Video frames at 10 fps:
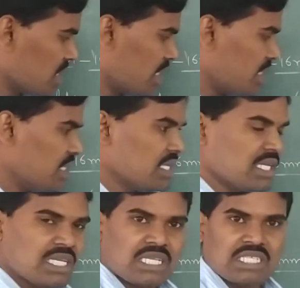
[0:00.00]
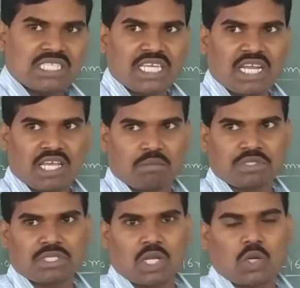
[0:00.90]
the ciliums,